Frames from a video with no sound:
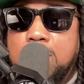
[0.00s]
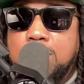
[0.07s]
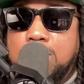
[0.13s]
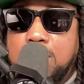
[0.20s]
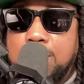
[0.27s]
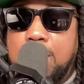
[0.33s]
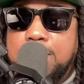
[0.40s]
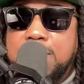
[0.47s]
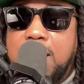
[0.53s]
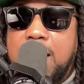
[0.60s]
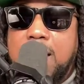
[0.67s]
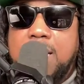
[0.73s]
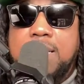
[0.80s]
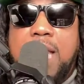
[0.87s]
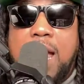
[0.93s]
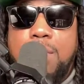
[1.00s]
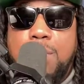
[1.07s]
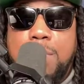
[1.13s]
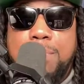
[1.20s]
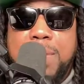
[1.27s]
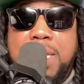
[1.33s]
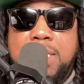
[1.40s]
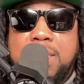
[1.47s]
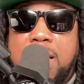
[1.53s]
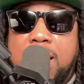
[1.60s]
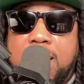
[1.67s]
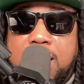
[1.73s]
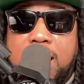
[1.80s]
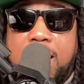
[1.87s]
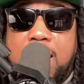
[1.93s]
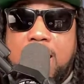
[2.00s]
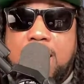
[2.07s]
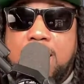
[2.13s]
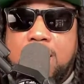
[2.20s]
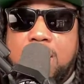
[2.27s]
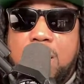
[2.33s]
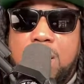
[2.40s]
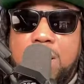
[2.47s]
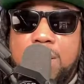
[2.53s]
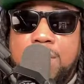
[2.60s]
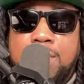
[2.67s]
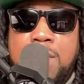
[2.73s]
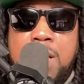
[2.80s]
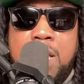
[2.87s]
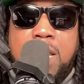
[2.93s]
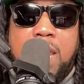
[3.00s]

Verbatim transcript: You see what I'm saying? They would be thinking ahead of the curve.